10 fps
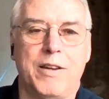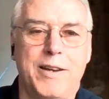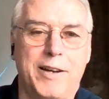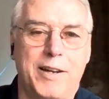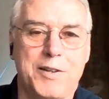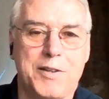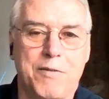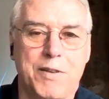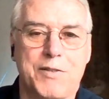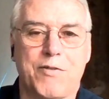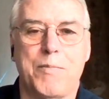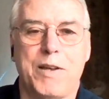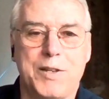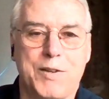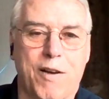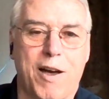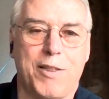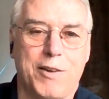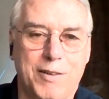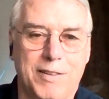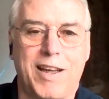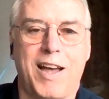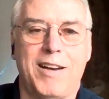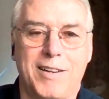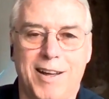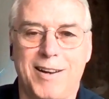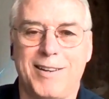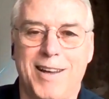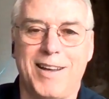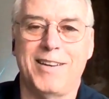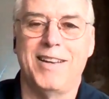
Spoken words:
lineage of this from his father and on and on and on,